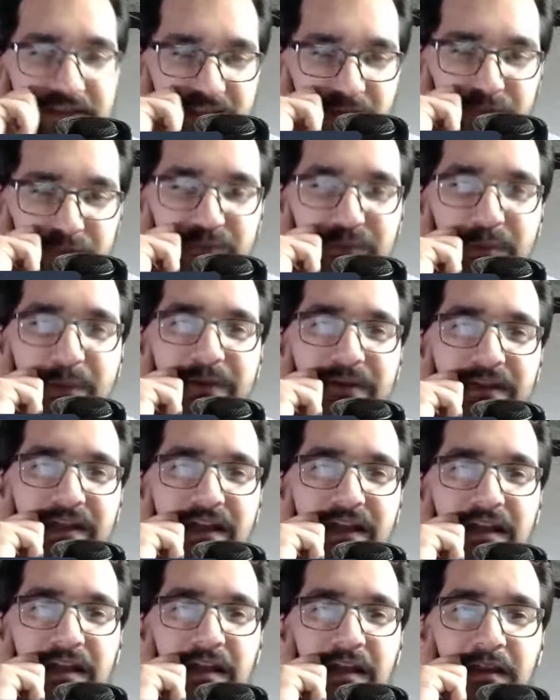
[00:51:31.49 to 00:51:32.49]
that
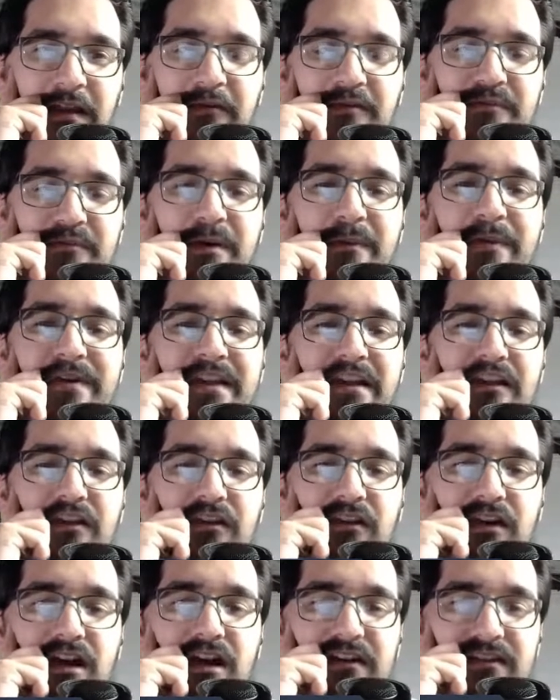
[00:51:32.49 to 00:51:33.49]
was probably the
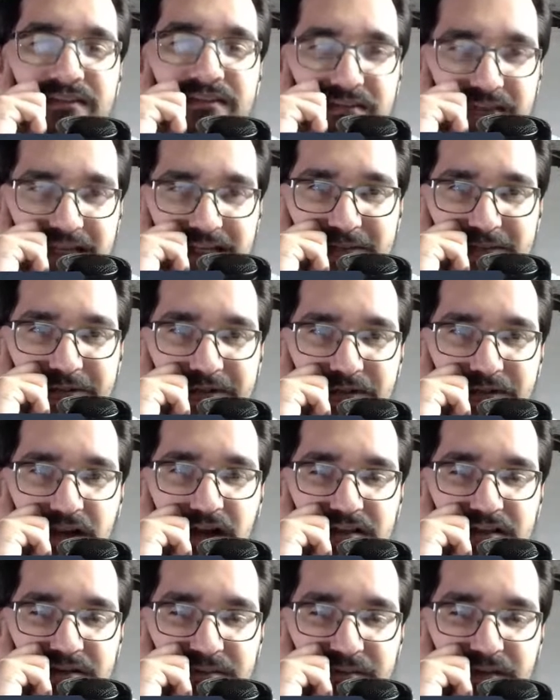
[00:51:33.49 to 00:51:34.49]
longest time we
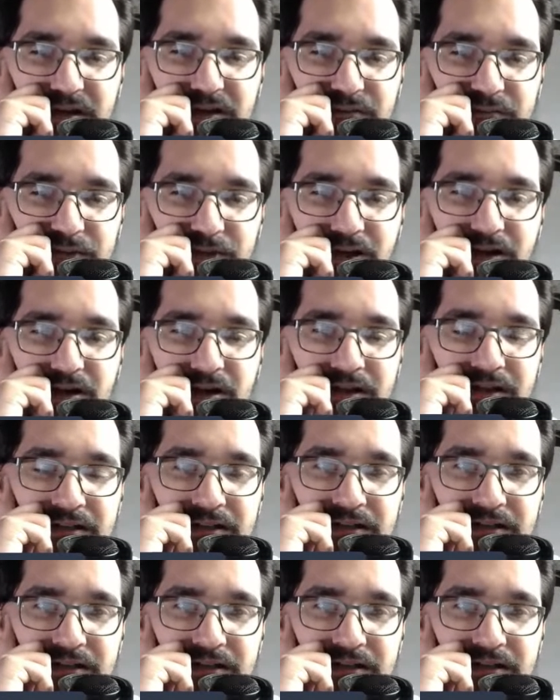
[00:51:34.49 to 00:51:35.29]
talked about Raw